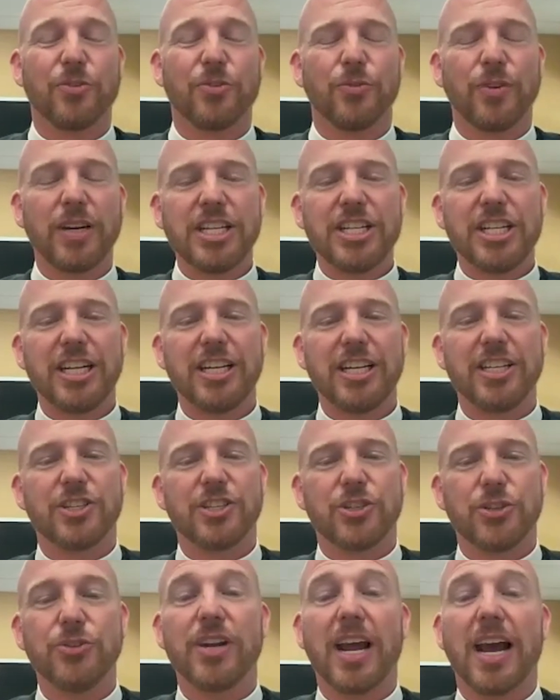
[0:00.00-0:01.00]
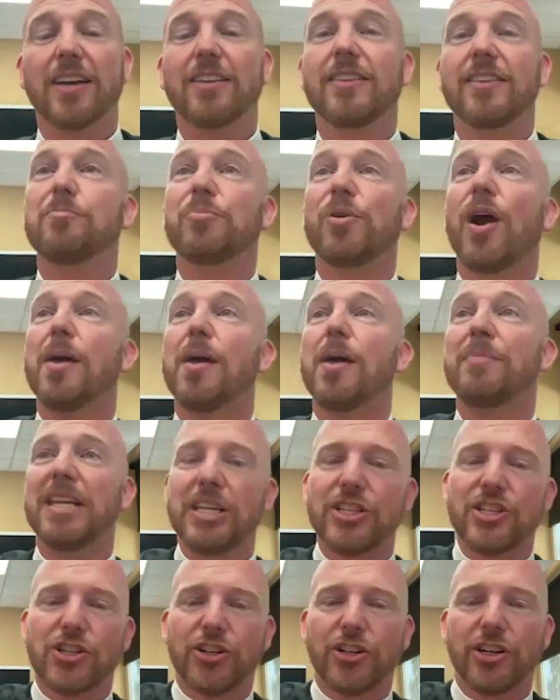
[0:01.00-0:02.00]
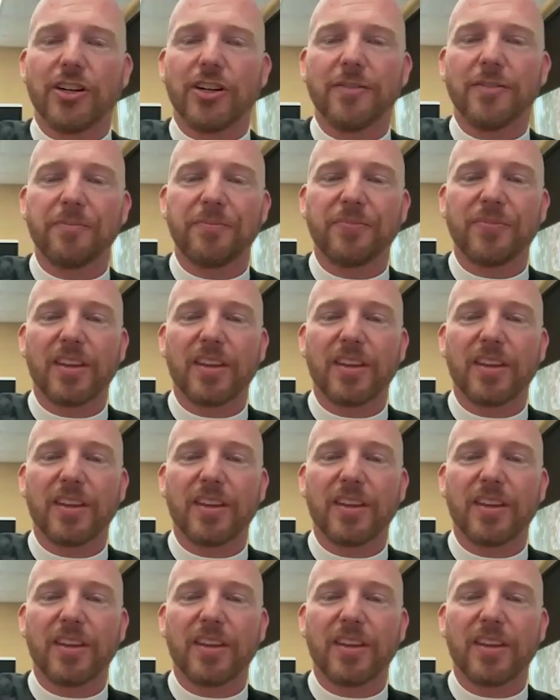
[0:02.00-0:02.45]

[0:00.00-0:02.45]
Rishi Sunak, the Prime Minister,